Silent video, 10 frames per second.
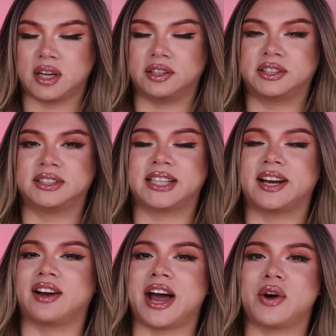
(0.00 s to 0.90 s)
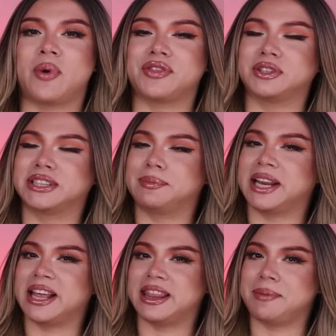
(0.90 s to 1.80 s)
Oh, she's no. like, I don't want those oh,
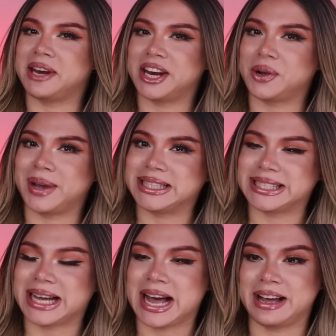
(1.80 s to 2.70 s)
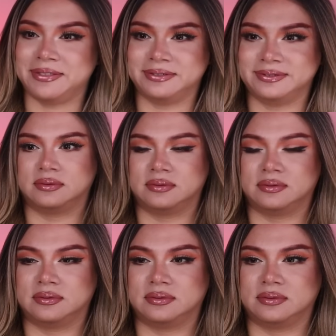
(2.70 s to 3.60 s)
no. eliminated queens to come. And
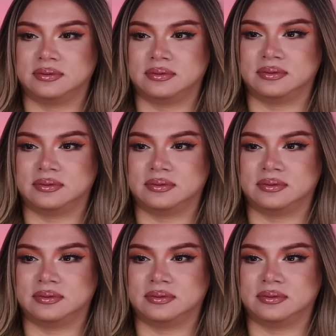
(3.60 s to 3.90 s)
they're going to settle all